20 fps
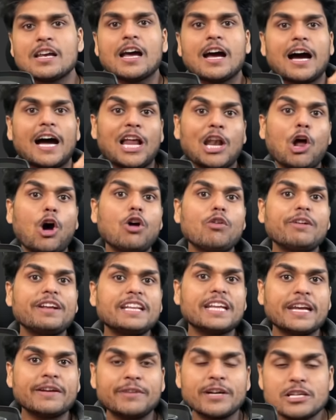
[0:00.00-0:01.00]
Along with
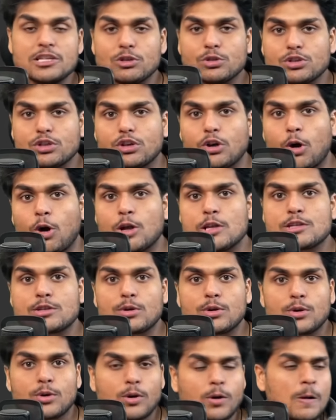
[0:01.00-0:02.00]
events, you should also
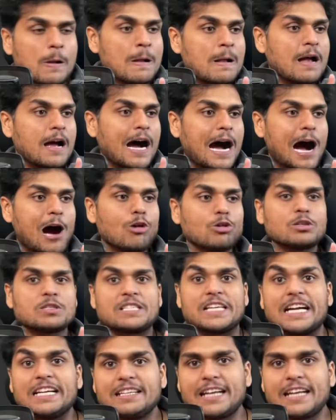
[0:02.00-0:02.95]
know how set